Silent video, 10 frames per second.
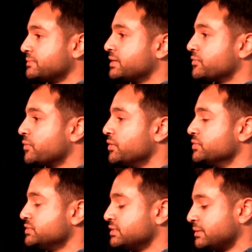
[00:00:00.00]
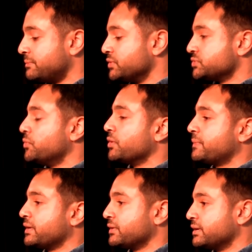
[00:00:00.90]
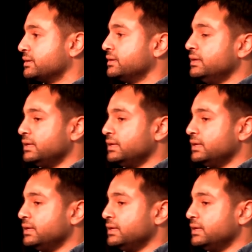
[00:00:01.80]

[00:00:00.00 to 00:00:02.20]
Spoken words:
that arose in the post-war period,